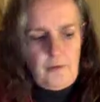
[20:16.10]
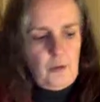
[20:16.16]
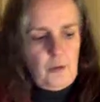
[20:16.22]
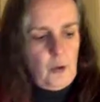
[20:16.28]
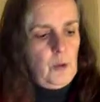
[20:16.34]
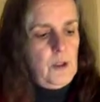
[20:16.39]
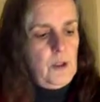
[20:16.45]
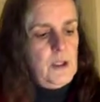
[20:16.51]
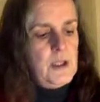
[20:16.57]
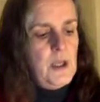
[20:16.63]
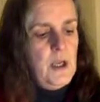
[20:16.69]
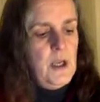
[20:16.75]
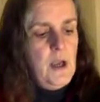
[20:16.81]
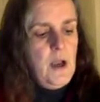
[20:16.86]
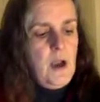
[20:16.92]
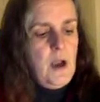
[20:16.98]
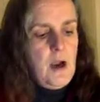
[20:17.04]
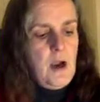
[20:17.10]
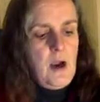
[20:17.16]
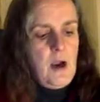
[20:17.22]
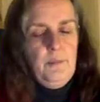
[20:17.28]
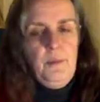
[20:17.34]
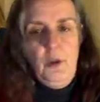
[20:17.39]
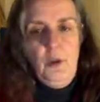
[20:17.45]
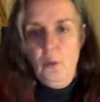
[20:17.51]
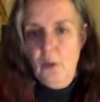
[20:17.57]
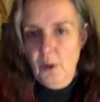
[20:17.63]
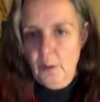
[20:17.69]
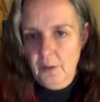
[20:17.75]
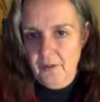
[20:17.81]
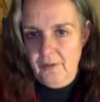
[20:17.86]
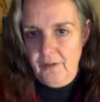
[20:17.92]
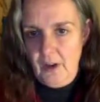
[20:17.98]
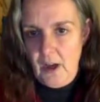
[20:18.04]
you will be flying high.
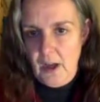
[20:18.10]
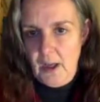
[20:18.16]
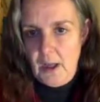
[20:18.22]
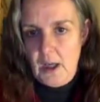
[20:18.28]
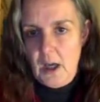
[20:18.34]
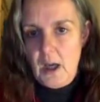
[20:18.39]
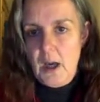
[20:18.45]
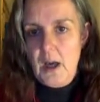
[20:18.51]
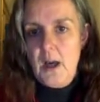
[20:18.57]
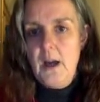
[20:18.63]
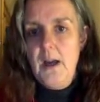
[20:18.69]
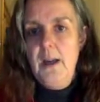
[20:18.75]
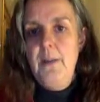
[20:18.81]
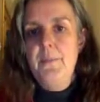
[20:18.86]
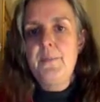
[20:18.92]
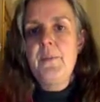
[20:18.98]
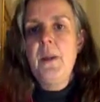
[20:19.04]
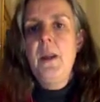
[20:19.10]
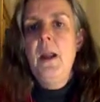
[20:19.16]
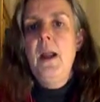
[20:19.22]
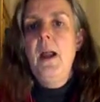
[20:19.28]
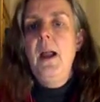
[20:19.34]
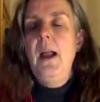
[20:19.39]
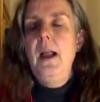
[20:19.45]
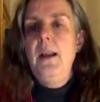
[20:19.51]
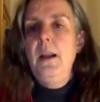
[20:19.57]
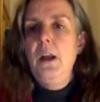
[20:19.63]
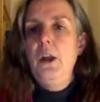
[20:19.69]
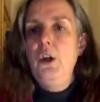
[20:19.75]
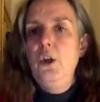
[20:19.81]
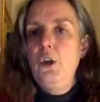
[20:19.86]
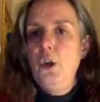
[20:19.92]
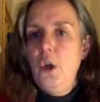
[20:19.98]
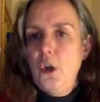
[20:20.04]
And a lot of people,
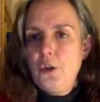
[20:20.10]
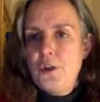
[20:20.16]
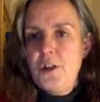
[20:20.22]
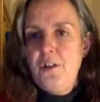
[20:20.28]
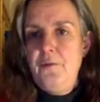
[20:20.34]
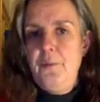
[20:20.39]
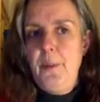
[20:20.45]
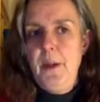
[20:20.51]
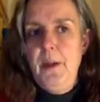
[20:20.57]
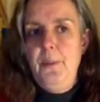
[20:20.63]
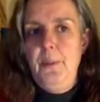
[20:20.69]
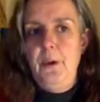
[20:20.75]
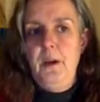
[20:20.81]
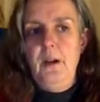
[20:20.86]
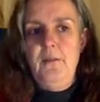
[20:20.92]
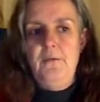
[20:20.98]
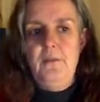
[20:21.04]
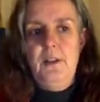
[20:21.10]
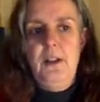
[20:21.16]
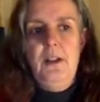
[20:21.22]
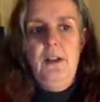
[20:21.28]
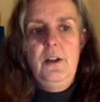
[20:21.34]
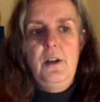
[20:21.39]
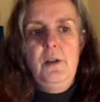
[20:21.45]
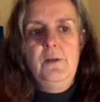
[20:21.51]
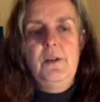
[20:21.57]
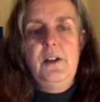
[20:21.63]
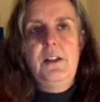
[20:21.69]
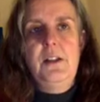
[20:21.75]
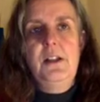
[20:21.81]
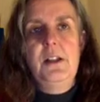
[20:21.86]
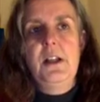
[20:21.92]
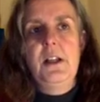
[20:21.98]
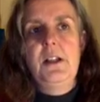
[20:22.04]
I've really noticed this, a lot of people
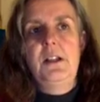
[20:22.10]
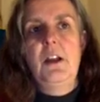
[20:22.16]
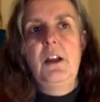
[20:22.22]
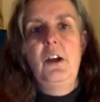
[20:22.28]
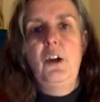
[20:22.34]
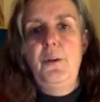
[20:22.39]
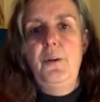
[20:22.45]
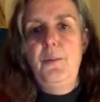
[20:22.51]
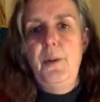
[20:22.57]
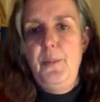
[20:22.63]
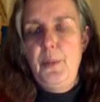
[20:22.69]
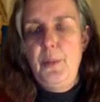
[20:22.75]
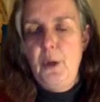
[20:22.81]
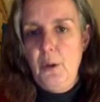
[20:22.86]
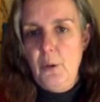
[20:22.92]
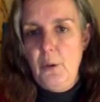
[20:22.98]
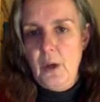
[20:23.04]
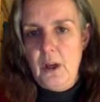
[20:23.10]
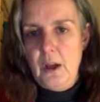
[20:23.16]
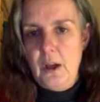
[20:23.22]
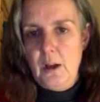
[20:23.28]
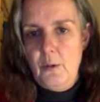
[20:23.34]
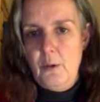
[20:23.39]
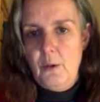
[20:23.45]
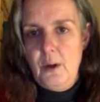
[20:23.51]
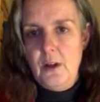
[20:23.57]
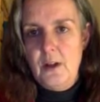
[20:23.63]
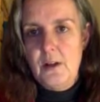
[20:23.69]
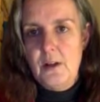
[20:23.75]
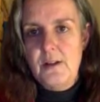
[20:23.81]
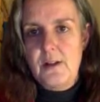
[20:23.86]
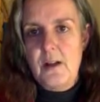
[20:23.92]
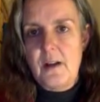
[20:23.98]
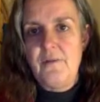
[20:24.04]
who are light workers are very
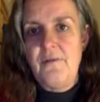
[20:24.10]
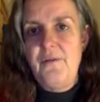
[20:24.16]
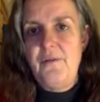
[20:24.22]
much